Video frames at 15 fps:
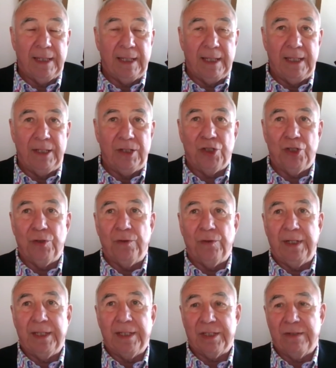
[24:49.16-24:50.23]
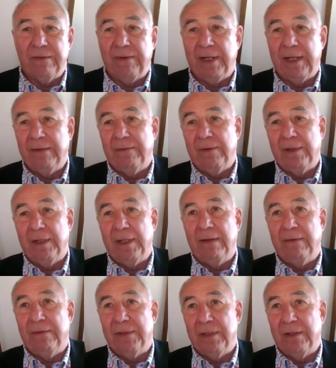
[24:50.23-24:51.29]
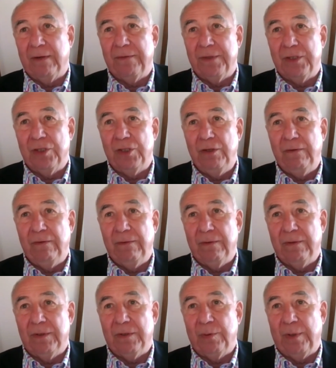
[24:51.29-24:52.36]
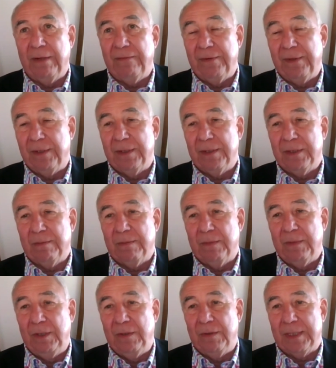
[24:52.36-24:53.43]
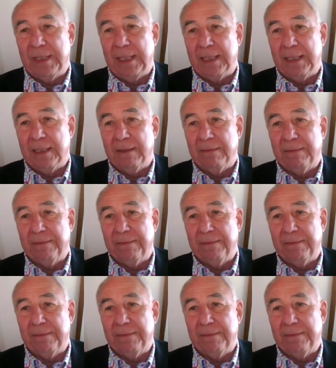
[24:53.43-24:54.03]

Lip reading: ensuring the survival of the Twyford Youth Centre.